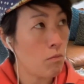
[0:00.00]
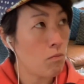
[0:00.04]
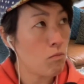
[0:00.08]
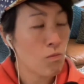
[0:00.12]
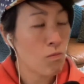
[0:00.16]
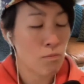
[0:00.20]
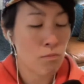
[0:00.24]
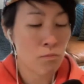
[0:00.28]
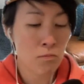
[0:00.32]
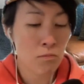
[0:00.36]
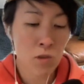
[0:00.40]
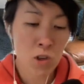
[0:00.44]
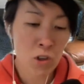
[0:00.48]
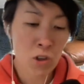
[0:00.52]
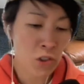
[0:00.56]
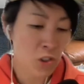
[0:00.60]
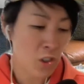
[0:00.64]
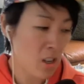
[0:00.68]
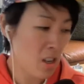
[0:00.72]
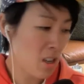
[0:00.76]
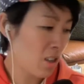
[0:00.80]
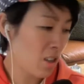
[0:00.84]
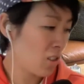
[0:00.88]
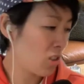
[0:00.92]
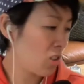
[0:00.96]

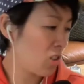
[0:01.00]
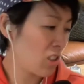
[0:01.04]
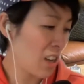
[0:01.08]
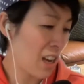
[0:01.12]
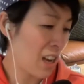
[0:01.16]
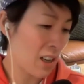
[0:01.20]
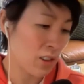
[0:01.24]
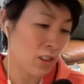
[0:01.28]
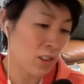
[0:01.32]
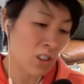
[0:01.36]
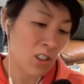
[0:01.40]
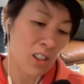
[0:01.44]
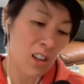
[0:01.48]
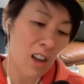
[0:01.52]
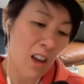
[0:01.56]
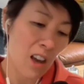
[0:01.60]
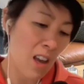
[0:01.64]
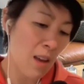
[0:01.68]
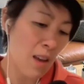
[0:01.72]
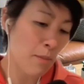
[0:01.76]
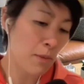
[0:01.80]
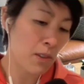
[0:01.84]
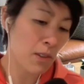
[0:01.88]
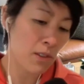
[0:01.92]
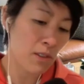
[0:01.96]
music,
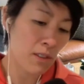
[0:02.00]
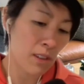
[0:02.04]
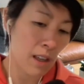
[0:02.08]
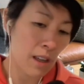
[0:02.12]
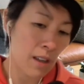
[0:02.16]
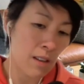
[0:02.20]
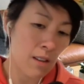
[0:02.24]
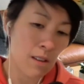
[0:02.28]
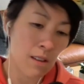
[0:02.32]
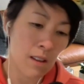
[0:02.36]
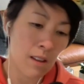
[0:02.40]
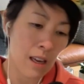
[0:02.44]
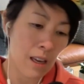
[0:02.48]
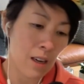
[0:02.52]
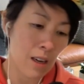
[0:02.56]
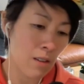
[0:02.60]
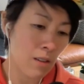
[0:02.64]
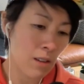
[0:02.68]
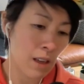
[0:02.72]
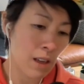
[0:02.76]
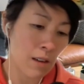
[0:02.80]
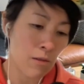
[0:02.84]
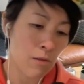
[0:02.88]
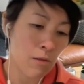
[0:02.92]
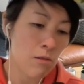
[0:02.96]
soundscapes,
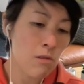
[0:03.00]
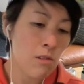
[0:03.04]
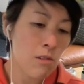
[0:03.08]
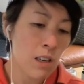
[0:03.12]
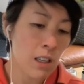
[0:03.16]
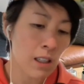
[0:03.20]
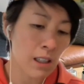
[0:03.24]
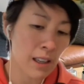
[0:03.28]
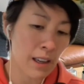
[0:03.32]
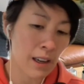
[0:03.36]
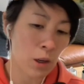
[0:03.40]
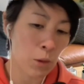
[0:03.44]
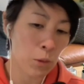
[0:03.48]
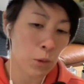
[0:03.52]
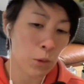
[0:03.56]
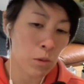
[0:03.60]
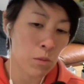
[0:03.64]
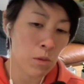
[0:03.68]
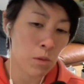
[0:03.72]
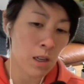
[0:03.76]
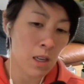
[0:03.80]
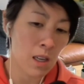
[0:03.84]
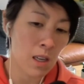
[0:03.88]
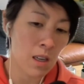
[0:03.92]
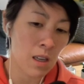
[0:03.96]
that really helps
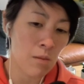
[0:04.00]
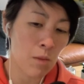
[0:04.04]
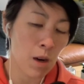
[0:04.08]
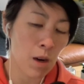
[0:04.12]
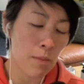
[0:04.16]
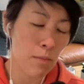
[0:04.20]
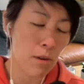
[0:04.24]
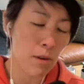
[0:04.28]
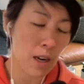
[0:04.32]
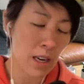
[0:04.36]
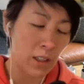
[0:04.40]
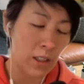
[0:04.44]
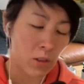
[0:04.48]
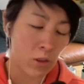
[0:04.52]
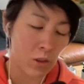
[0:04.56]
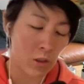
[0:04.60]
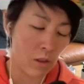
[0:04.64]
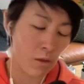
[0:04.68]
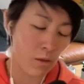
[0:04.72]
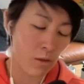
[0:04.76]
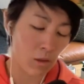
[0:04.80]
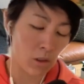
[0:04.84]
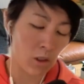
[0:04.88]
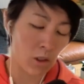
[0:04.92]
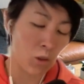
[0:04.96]
my brain sort
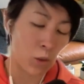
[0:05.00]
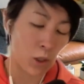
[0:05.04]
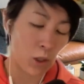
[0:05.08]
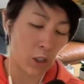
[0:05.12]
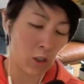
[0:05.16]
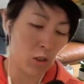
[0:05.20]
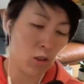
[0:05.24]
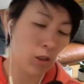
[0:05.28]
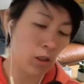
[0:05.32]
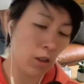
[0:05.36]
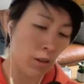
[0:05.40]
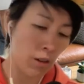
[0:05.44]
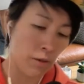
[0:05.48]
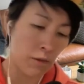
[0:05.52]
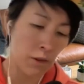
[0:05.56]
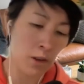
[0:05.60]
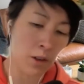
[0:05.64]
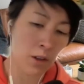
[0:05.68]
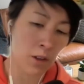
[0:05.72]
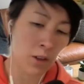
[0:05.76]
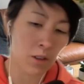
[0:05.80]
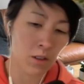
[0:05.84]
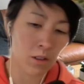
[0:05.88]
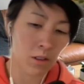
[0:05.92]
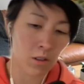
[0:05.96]
of switch on and
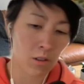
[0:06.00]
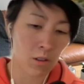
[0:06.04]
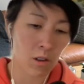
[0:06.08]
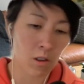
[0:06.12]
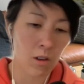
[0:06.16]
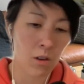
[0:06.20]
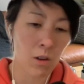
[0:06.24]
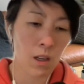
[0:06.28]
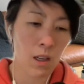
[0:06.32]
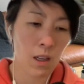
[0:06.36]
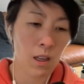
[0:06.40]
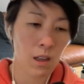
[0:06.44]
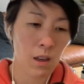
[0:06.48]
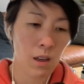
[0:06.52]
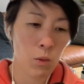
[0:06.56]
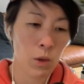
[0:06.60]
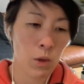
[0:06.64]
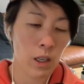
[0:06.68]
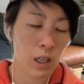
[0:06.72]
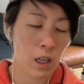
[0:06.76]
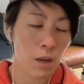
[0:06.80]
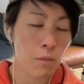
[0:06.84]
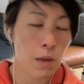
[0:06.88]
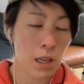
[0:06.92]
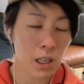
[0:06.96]
focus. So we're
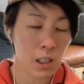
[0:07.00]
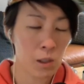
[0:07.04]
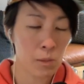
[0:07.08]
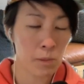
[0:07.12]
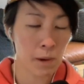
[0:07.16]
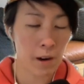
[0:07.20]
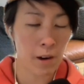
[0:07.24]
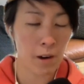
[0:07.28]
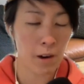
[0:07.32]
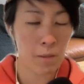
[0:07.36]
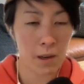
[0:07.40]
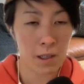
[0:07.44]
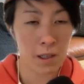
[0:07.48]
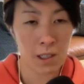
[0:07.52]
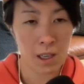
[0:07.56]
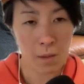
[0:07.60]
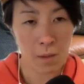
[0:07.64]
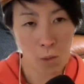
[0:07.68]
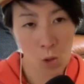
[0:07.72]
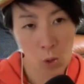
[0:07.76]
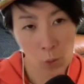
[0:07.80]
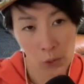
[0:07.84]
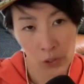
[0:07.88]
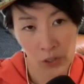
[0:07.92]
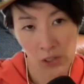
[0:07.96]
going to be experimenting
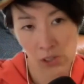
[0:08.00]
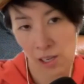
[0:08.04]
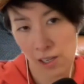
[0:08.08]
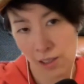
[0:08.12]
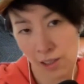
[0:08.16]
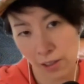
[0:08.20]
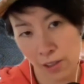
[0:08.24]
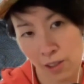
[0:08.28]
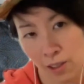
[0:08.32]
more with sound.